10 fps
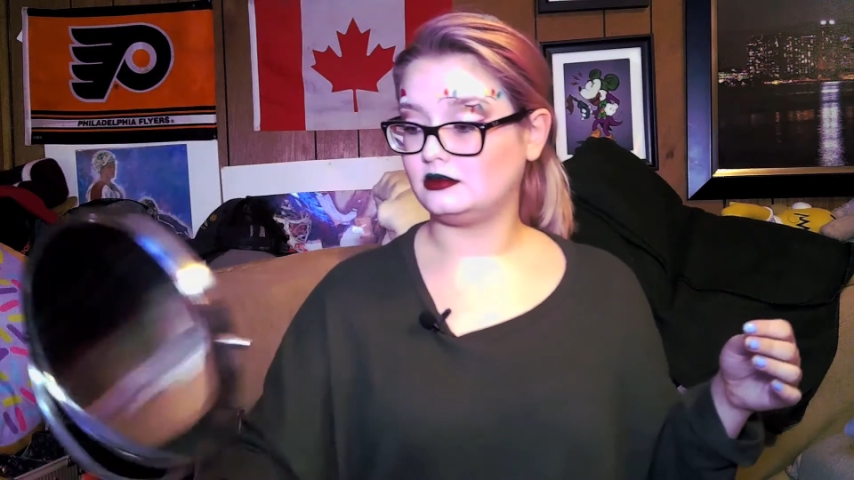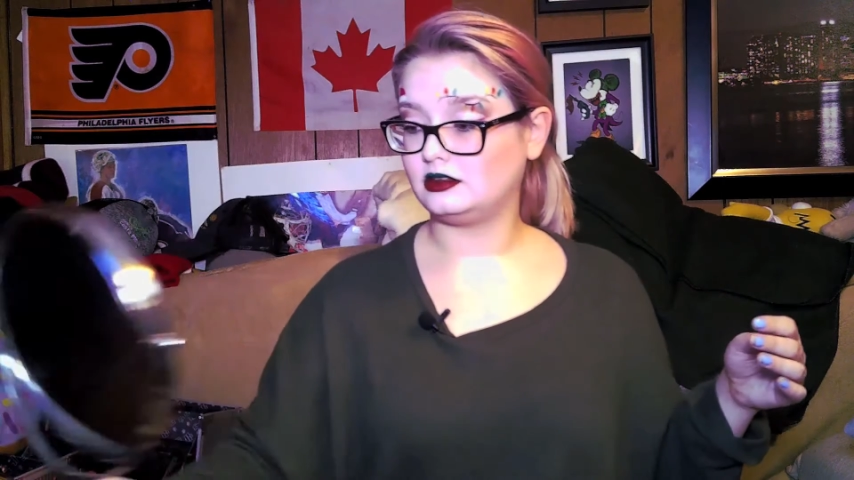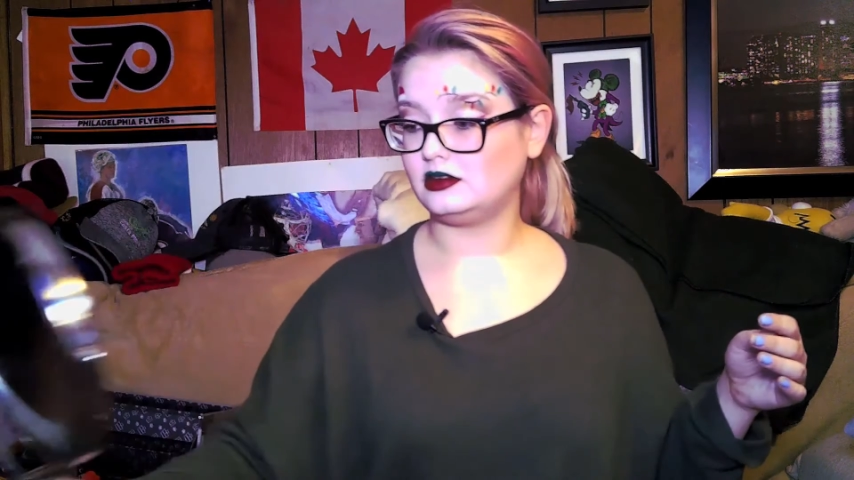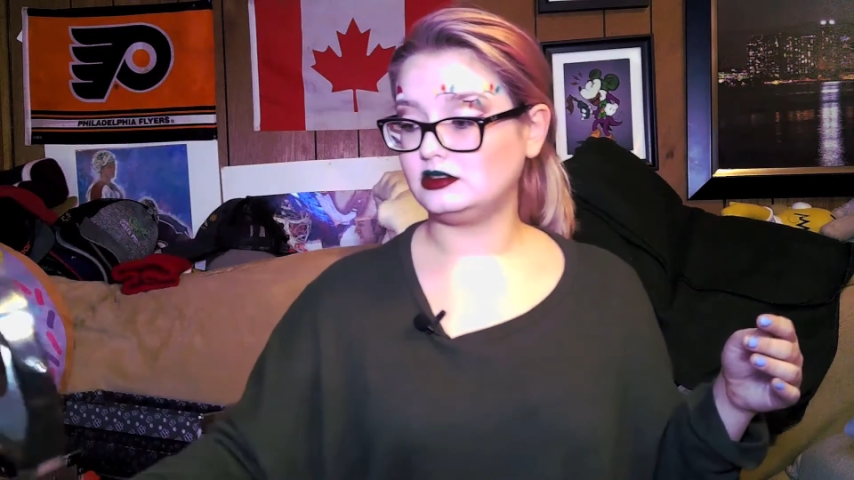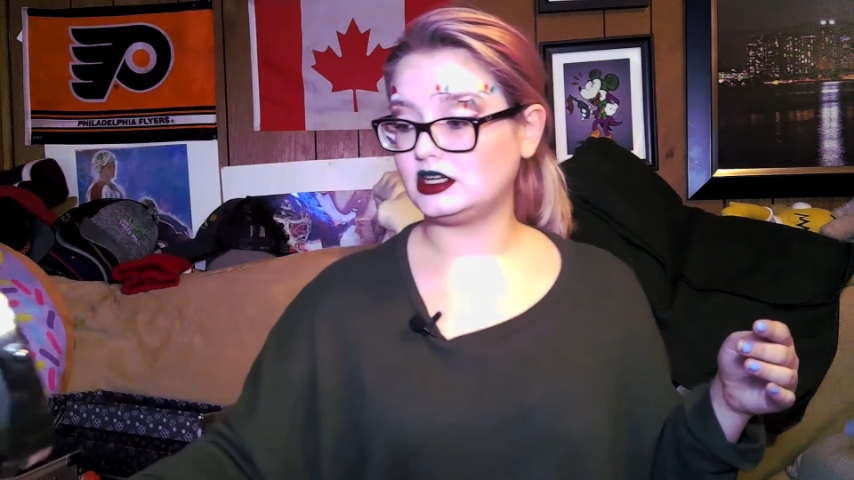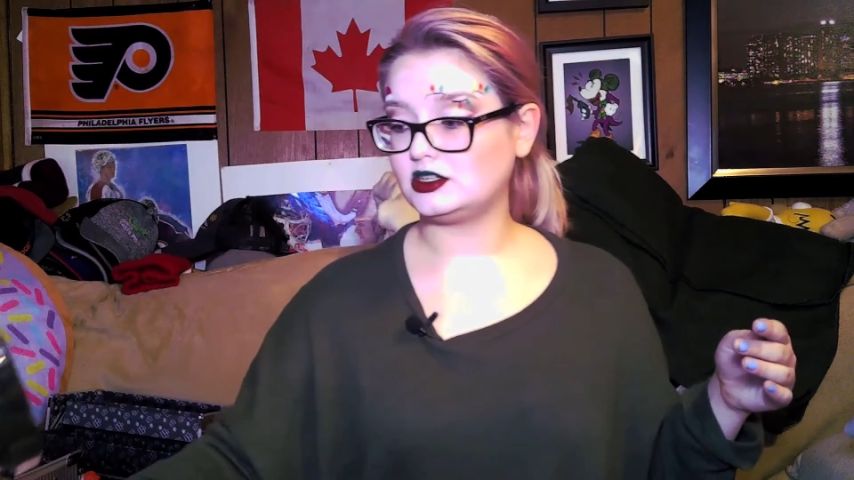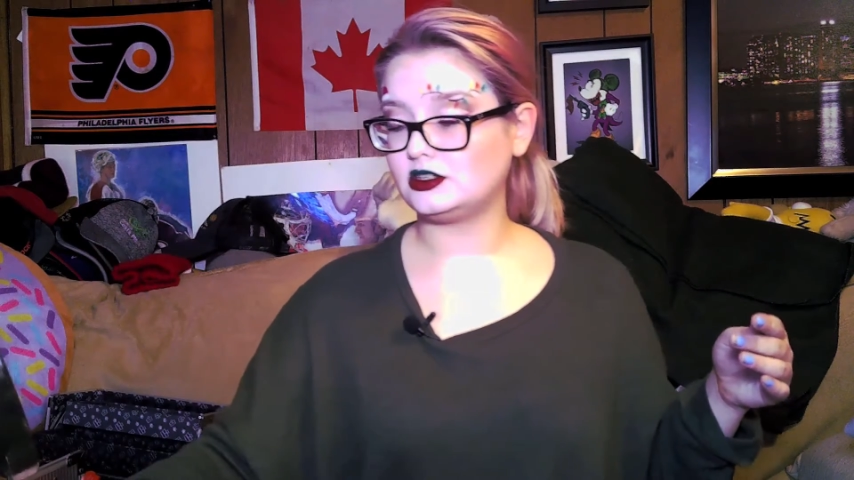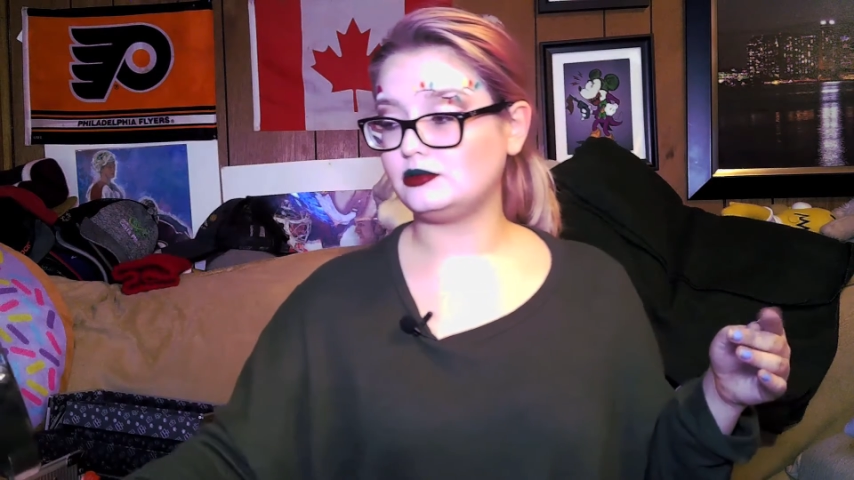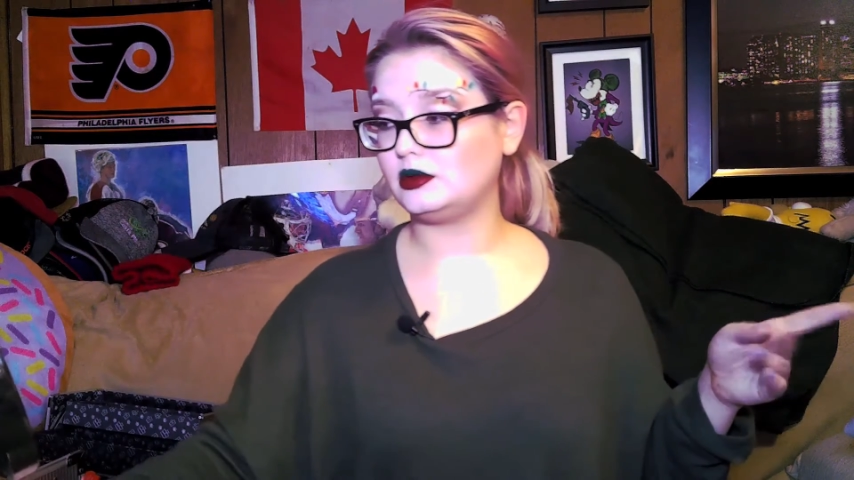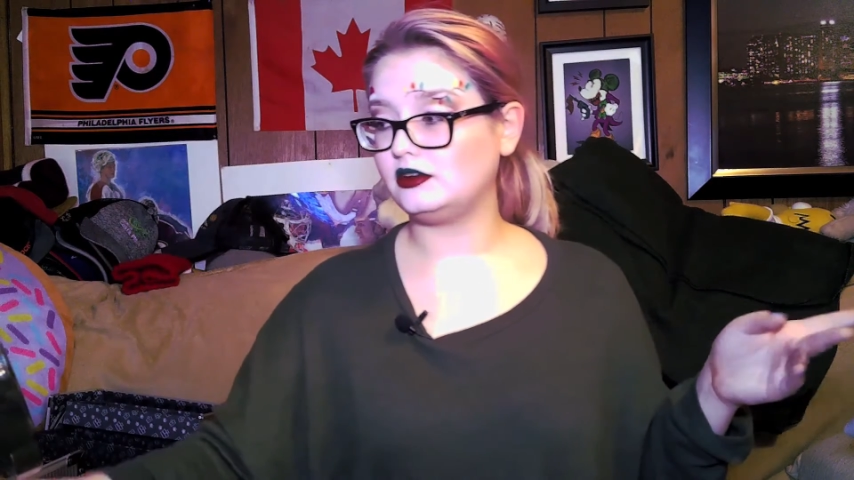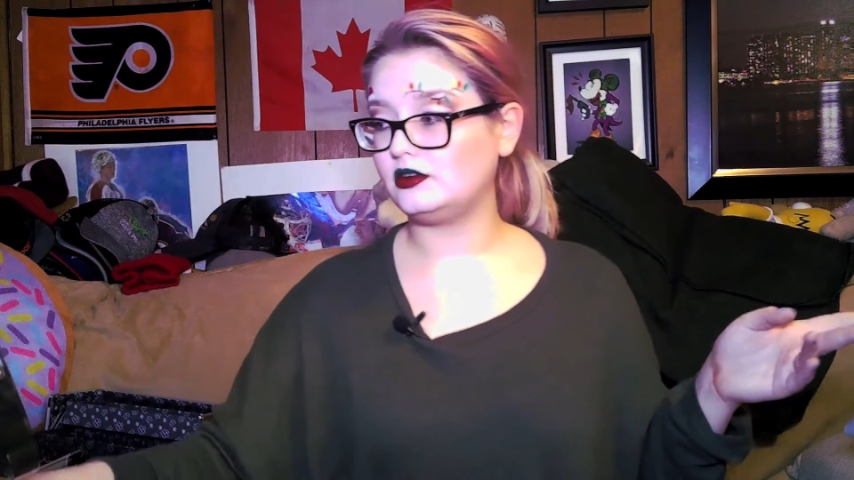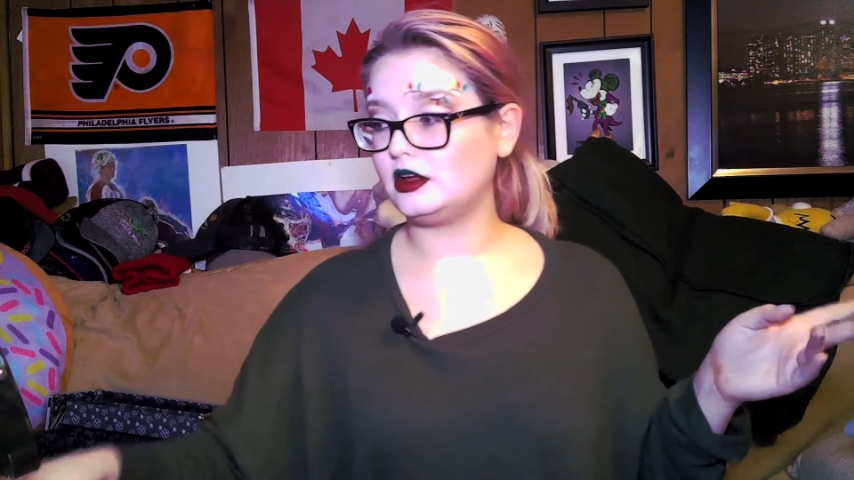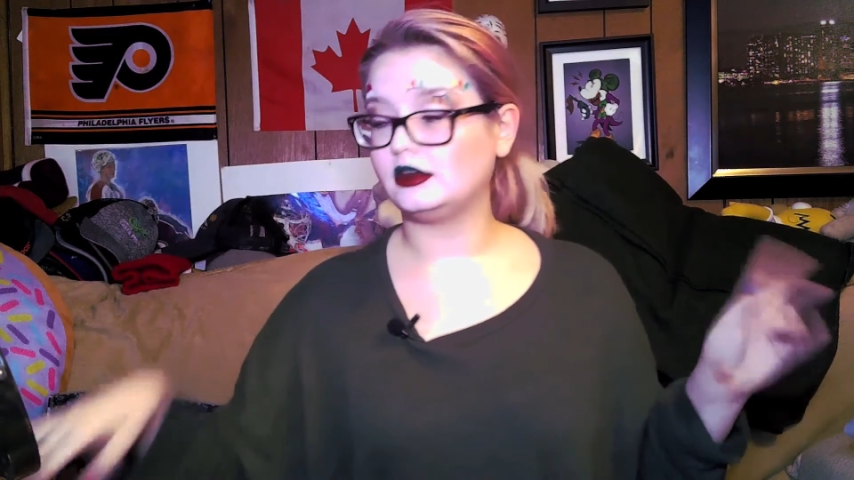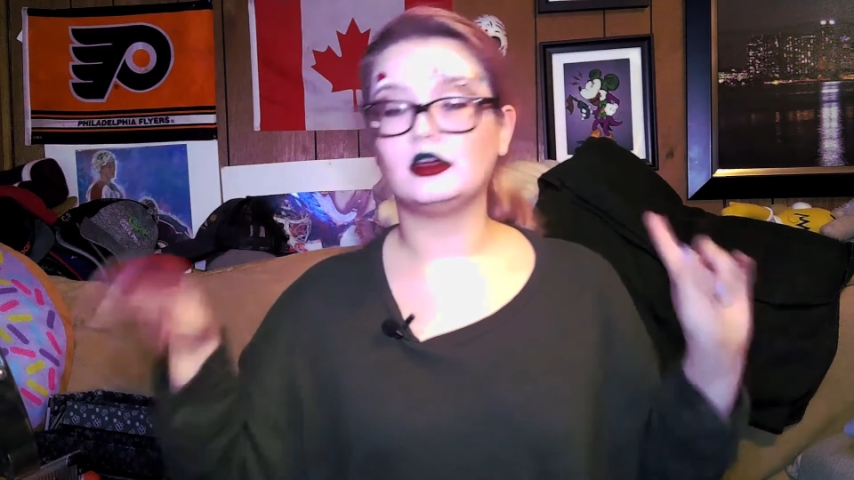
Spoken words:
that was actually pretty fun.